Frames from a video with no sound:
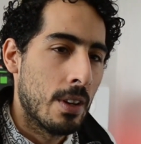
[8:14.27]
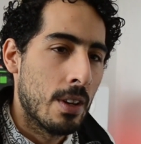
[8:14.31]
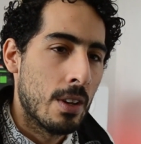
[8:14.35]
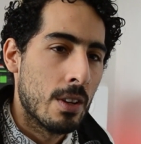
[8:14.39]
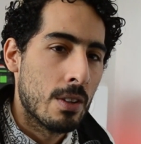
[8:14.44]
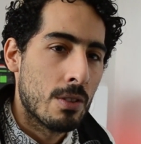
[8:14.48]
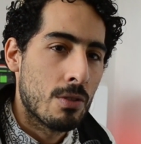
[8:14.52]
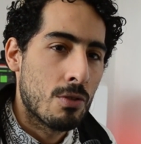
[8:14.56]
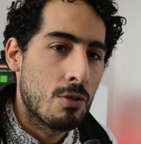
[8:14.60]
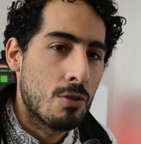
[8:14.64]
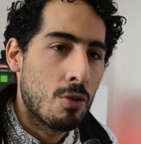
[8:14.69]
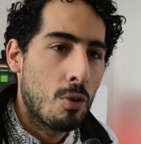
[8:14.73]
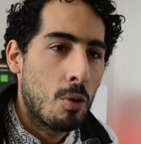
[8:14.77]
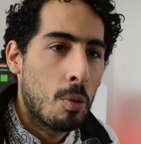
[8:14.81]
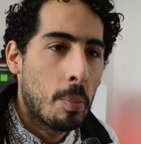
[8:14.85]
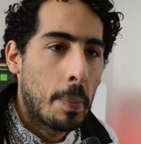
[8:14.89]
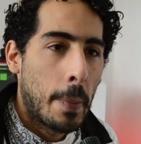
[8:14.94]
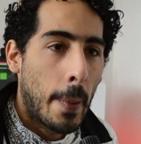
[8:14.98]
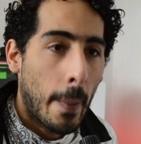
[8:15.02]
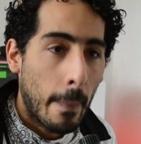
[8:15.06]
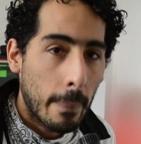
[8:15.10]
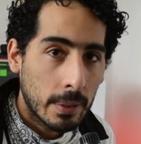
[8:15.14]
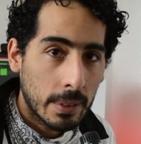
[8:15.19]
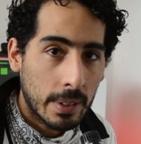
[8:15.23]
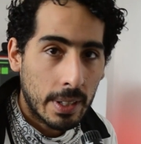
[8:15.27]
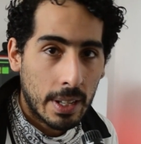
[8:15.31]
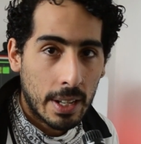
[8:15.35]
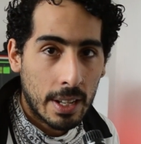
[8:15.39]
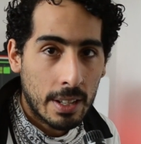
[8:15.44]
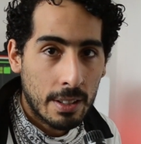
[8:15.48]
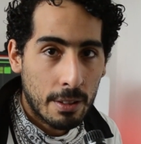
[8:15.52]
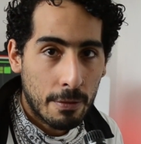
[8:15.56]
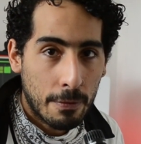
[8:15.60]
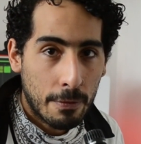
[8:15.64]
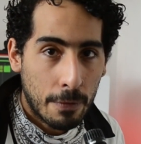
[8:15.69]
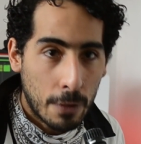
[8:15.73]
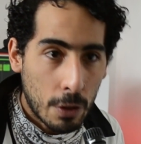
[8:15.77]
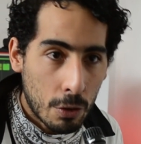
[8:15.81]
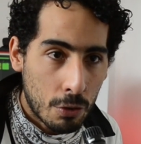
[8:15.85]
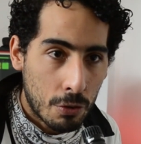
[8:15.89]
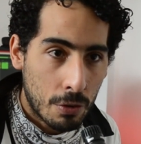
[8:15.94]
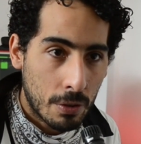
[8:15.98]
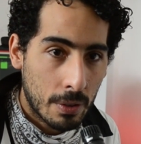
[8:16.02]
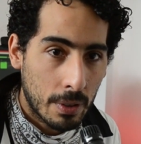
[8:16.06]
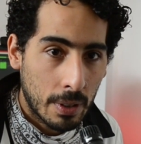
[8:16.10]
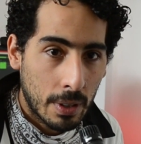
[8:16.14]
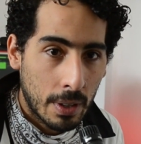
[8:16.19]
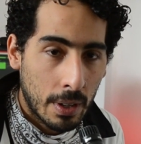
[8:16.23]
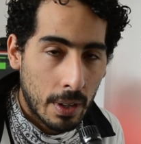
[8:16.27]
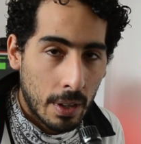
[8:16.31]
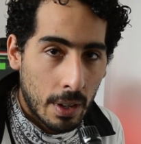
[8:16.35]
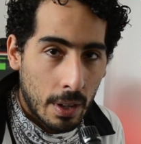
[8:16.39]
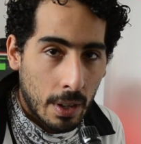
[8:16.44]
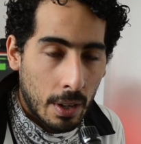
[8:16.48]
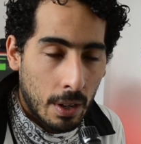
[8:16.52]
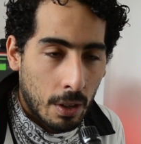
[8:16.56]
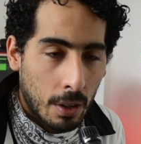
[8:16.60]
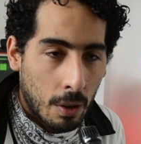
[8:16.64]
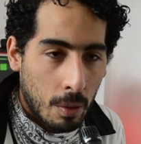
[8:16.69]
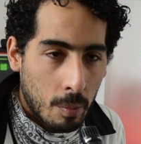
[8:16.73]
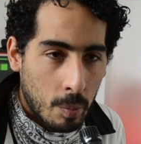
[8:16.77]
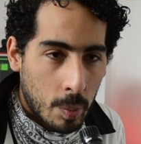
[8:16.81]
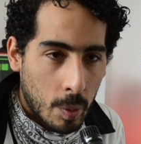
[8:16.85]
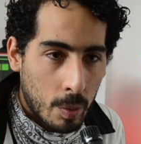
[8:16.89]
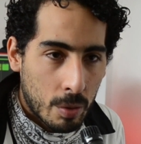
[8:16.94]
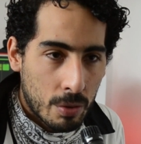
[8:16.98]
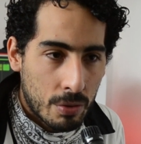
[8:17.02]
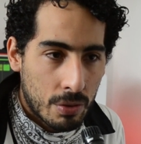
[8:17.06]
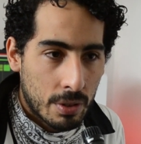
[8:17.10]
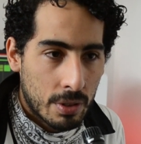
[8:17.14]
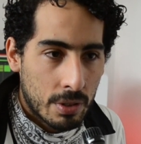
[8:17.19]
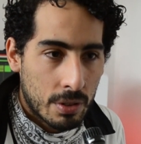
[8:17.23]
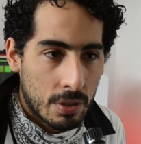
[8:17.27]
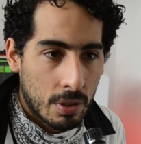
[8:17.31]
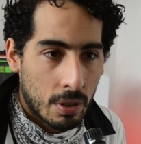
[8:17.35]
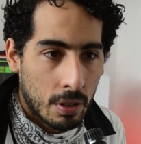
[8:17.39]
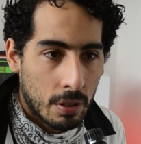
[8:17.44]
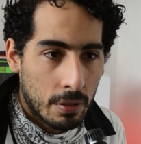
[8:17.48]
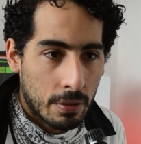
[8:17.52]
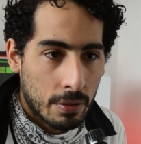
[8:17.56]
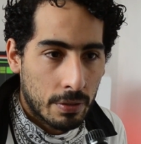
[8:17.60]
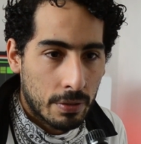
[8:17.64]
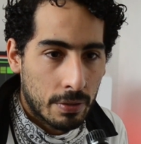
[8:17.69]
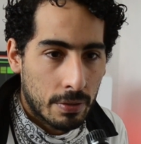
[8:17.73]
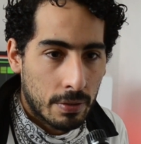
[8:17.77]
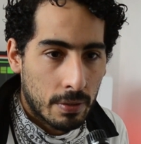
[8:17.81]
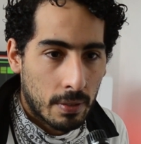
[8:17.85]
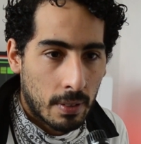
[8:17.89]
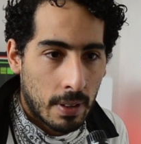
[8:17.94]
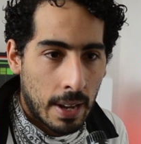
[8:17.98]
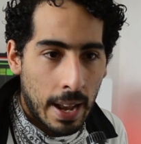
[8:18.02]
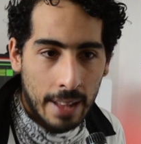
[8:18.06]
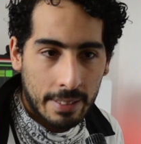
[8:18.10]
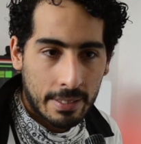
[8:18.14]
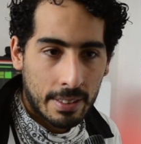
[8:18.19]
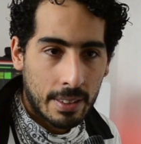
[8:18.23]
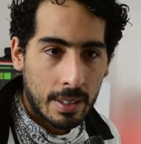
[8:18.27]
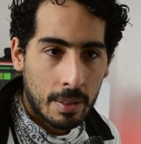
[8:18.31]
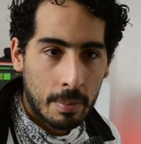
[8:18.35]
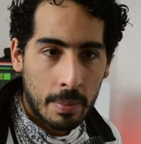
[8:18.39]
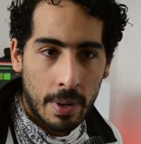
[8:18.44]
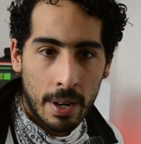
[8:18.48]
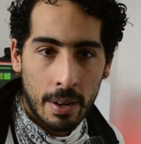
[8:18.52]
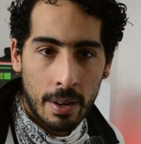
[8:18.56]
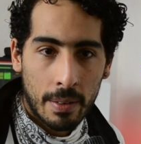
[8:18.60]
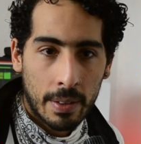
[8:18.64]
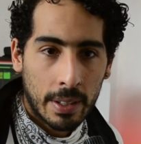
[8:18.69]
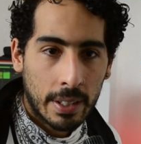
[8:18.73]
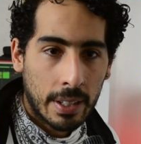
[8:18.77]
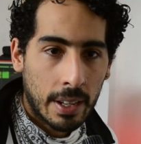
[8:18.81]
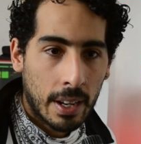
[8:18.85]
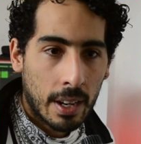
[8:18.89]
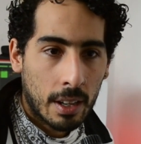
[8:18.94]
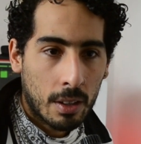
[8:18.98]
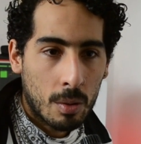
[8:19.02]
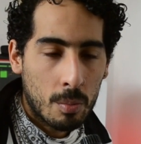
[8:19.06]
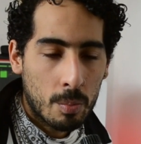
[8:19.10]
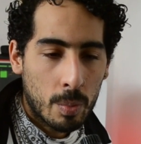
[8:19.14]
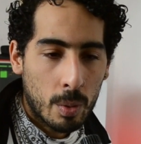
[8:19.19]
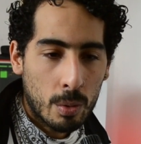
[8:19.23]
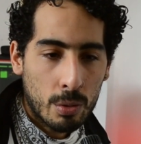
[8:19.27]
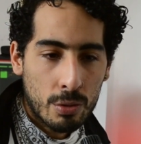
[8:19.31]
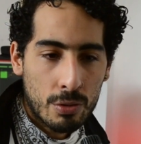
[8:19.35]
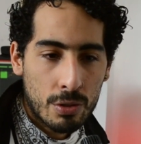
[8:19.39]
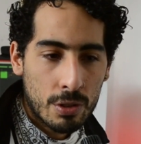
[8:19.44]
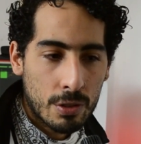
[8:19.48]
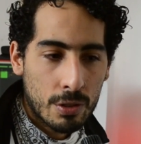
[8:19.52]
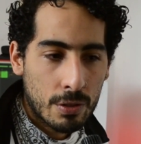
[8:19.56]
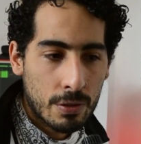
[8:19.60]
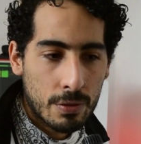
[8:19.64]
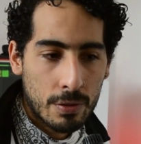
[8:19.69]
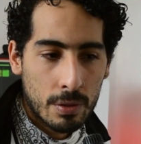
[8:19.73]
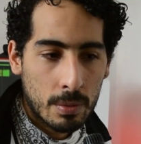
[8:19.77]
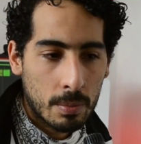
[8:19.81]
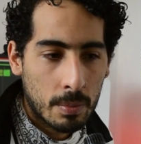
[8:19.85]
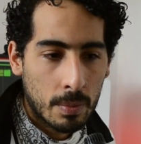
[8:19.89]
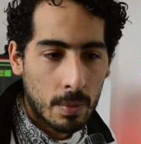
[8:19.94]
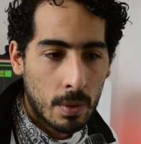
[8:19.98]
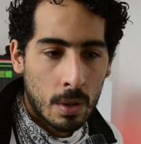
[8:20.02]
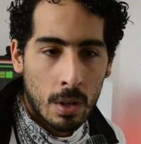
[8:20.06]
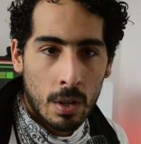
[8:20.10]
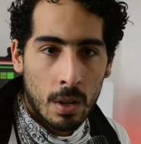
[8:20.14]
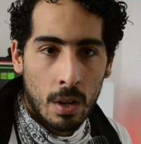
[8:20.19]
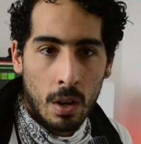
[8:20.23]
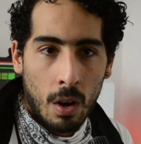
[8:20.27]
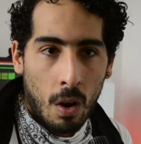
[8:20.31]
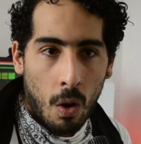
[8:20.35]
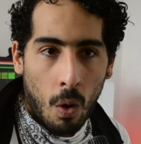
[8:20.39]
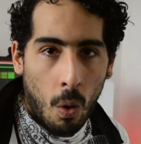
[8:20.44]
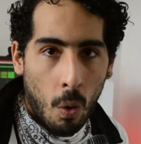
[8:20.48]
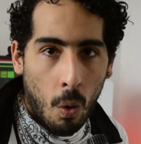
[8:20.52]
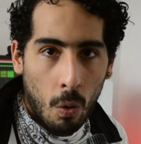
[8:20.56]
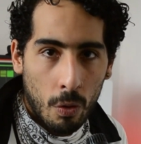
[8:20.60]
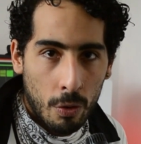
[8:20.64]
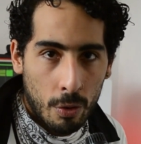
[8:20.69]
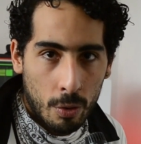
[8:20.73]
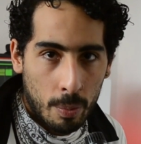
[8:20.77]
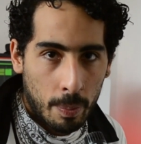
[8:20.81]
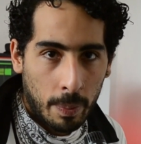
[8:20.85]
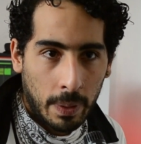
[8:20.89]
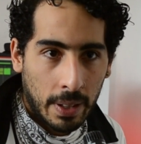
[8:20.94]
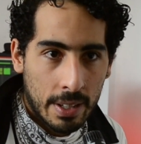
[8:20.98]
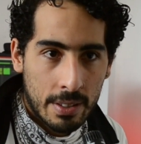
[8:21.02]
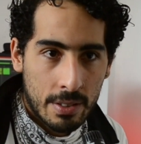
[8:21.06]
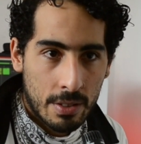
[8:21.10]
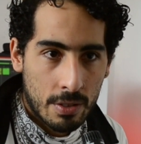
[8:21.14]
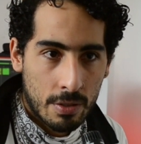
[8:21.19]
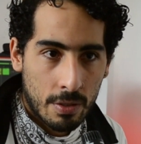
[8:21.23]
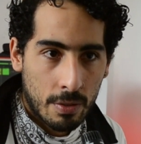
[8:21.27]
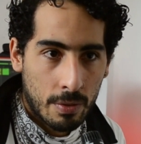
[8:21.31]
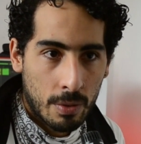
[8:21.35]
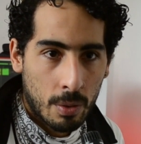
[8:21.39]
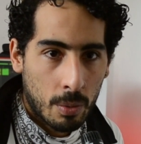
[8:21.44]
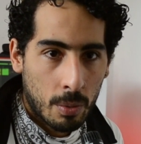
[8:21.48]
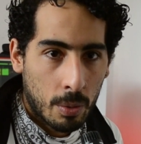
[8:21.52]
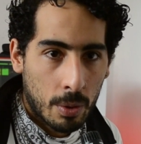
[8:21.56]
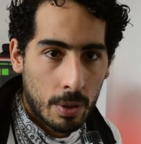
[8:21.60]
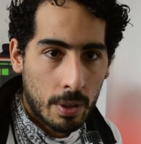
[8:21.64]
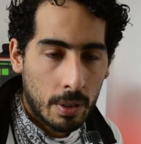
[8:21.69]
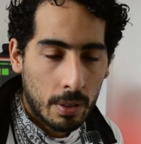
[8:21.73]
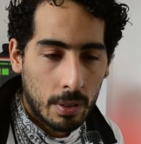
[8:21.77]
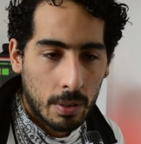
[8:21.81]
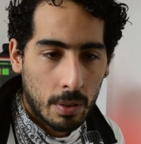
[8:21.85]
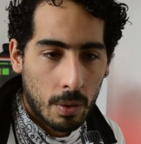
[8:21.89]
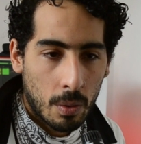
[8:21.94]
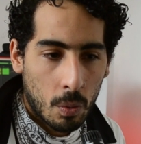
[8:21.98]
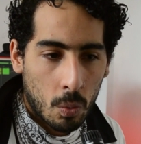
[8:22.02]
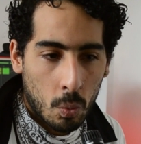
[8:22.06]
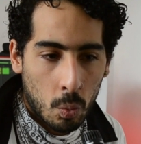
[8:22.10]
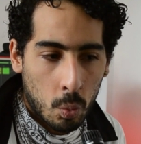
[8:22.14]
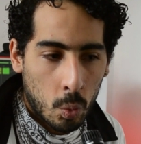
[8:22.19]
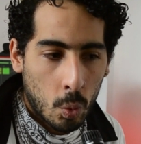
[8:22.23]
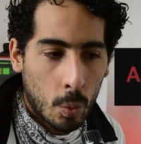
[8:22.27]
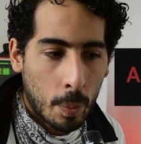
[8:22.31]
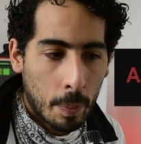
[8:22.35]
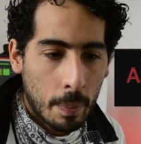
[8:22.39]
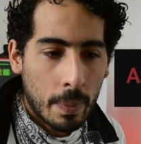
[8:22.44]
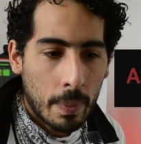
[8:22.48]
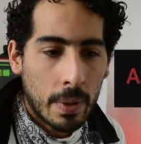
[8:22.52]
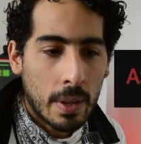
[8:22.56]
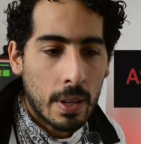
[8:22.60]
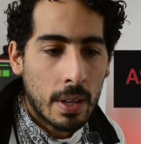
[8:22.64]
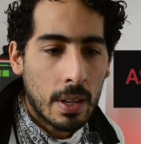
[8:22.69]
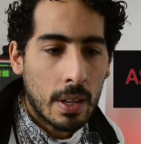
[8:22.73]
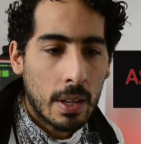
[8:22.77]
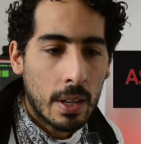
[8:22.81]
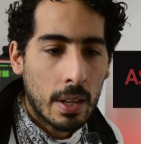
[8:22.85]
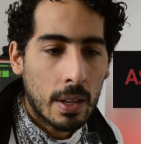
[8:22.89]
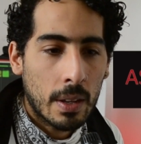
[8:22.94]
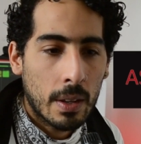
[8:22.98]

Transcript: So probably in the future, composers of Latin America, composers from other places of the world would be